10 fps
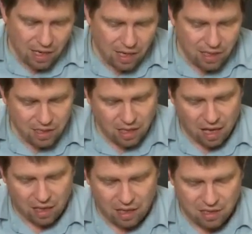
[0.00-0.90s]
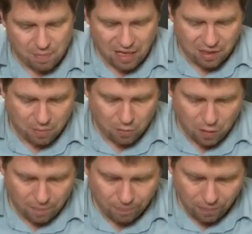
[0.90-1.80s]
is a debatable
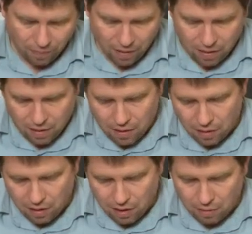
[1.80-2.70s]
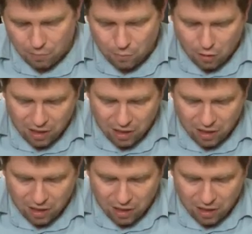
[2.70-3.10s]
one.